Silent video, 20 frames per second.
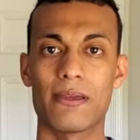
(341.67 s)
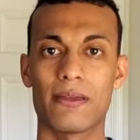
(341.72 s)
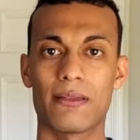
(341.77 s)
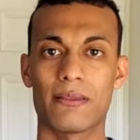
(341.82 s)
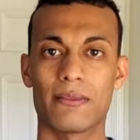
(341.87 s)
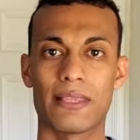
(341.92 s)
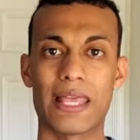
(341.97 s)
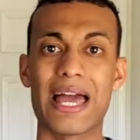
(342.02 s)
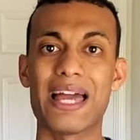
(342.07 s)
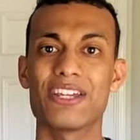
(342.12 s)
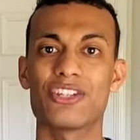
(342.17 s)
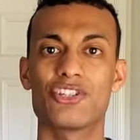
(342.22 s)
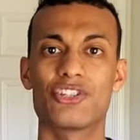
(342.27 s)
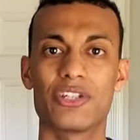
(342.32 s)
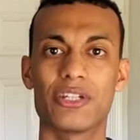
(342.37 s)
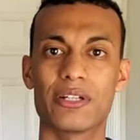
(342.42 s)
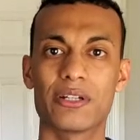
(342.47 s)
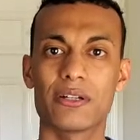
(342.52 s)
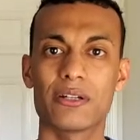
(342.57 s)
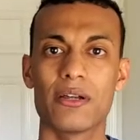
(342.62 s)
Last
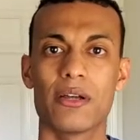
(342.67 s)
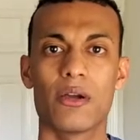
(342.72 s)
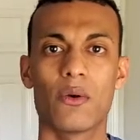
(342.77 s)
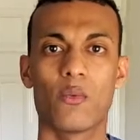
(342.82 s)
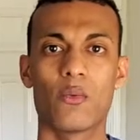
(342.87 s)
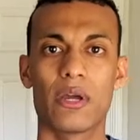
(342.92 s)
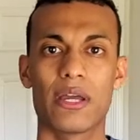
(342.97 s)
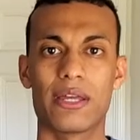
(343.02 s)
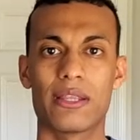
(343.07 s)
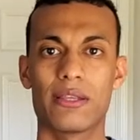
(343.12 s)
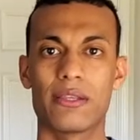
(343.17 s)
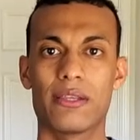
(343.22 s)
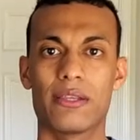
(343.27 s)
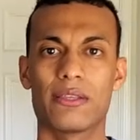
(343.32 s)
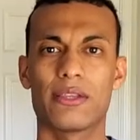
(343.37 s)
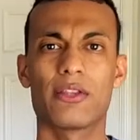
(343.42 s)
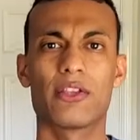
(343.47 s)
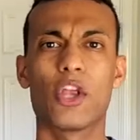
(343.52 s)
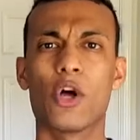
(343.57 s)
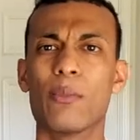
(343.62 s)
year, when
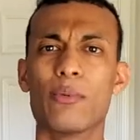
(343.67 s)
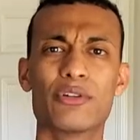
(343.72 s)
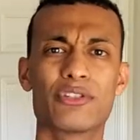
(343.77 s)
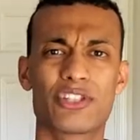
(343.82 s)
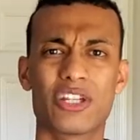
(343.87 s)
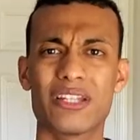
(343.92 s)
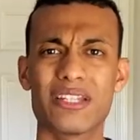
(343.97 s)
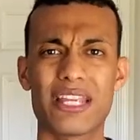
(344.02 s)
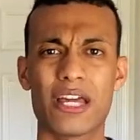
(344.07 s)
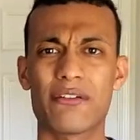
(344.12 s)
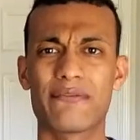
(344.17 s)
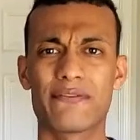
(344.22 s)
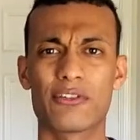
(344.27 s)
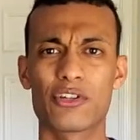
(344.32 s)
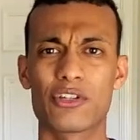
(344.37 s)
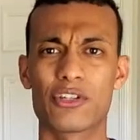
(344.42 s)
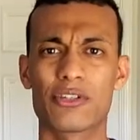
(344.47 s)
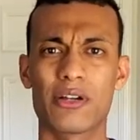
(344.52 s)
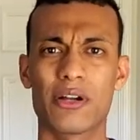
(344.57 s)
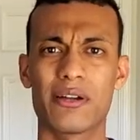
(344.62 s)
the global shutdown
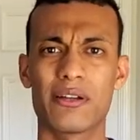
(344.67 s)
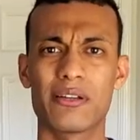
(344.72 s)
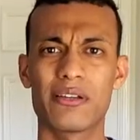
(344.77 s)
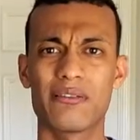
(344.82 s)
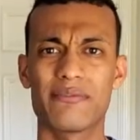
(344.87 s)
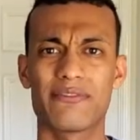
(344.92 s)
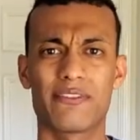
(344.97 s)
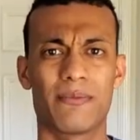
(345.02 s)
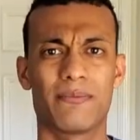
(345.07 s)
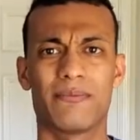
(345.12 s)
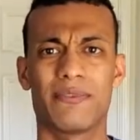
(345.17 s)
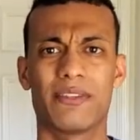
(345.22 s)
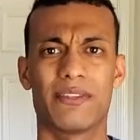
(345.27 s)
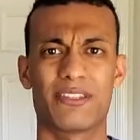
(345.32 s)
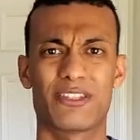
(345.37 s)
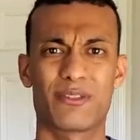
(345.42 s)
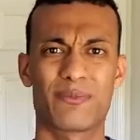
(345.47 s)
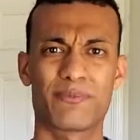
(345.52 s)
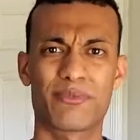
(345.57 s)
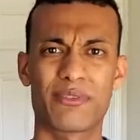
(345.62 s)
first started from the
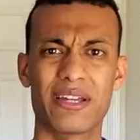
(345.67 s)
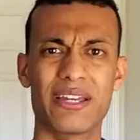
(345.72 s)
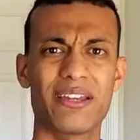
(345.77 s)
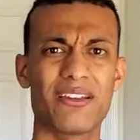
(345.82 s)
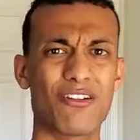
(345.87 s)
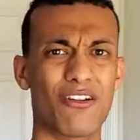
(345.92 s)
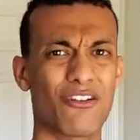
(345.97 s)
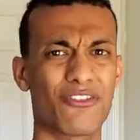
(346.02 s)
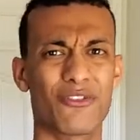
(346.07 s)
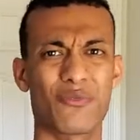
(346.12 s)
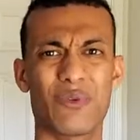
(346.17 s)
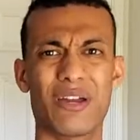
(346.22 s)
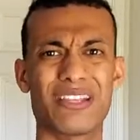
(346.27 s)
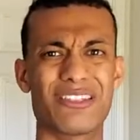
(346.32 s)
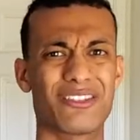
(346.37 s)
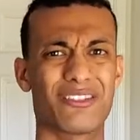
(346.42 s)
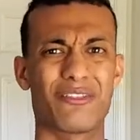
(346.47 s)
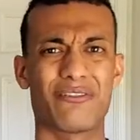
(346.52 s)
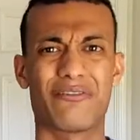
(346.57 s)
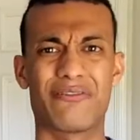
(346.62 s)
spring all the way
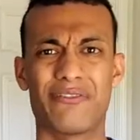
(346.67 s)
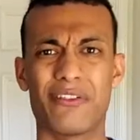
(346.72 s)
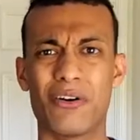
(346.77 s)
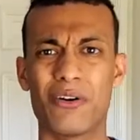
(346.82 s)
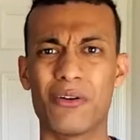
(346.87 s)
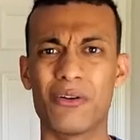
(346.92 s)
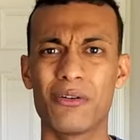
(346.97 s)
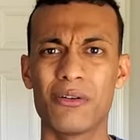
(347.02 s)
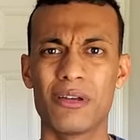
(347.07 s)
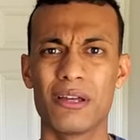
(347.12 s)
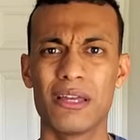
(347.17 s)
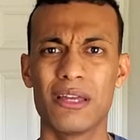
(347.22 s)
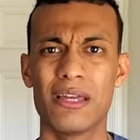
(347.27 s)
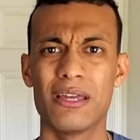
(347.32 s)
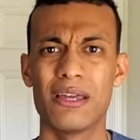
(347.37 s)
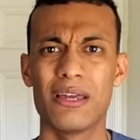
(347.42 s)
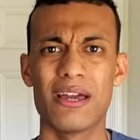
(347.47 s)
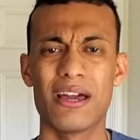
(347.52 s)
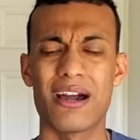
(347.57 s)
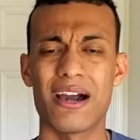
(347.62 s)
to the fall,
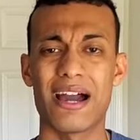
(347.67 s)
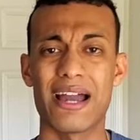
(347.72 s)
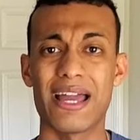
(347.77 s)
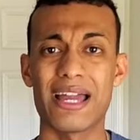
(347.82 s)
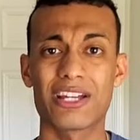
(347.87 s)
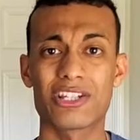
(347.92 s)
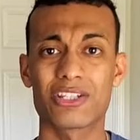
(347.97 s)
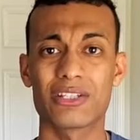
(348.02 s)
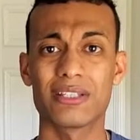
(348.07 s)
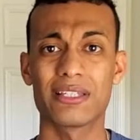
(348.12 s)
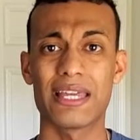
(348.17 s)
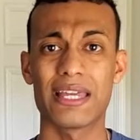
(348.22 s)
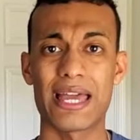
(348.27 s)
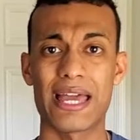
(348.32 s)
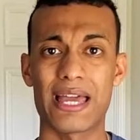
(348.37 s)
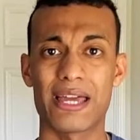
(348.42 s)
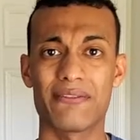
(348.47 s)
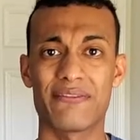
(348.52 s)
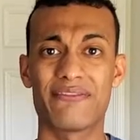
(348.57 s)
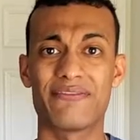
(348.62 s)
I actually
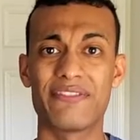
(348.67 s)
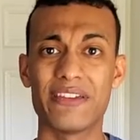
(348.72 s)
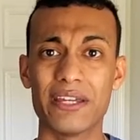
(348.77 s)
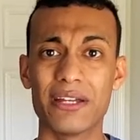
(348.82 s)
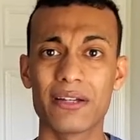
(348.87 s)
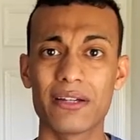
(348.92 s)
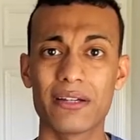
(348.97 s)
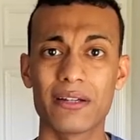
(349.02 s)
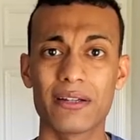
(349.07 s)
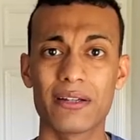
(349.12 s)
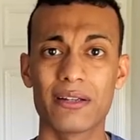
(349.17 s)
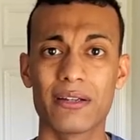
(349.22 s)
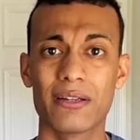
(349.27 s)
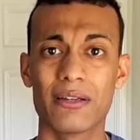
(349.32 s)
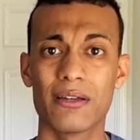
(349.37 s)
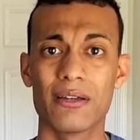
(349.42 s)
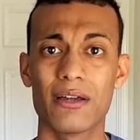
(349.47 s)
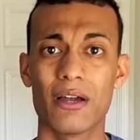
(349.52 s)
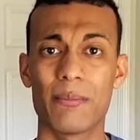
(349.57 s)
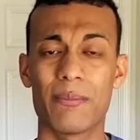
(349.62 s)
had fear
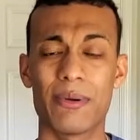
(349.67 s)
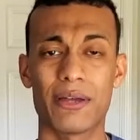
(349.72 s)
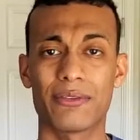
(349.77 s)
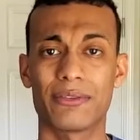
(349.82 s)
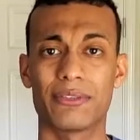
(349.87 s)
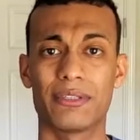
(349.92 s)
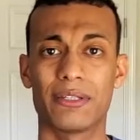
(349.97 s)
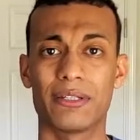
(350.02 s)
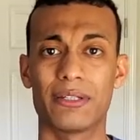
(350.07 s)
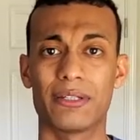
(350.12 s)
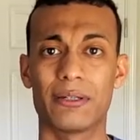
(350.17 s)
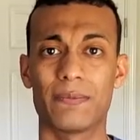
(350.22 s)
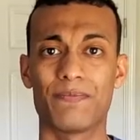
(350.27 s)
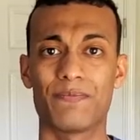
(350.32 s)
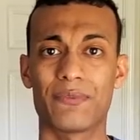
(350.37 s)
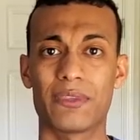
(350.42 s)
about the